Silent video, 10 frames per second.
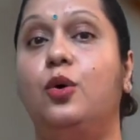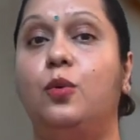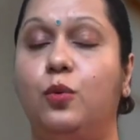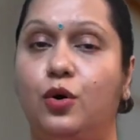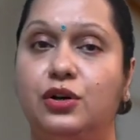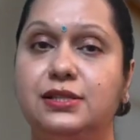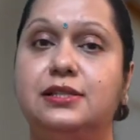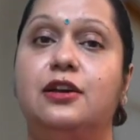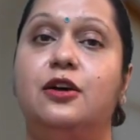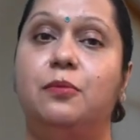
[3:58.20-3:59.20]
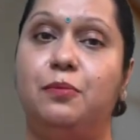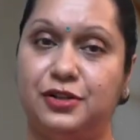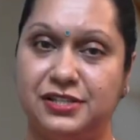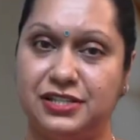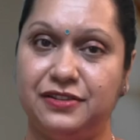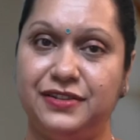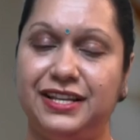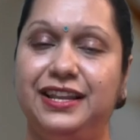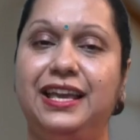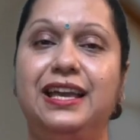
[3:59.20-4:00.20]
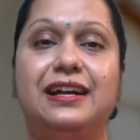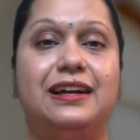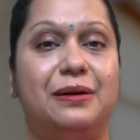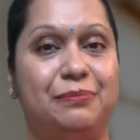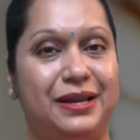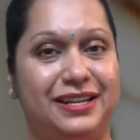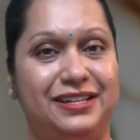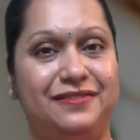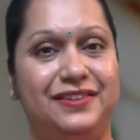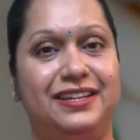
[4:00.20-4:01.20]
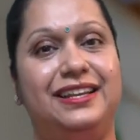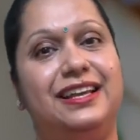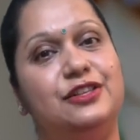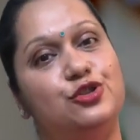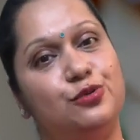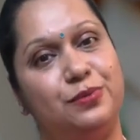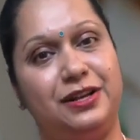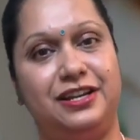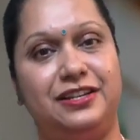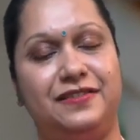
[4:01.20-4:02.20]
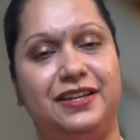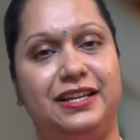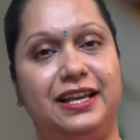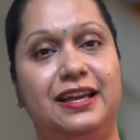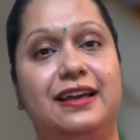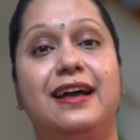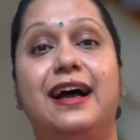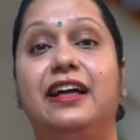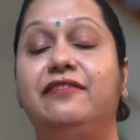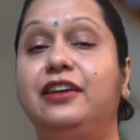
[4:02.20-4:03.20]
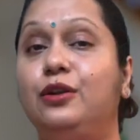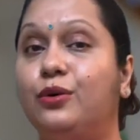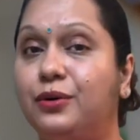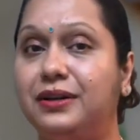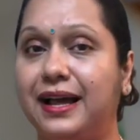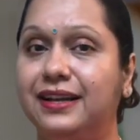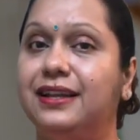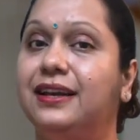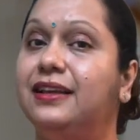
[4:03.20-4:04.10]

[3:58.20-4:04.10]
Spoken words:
was positive degree, comparative degree and superlative degree, and we looked at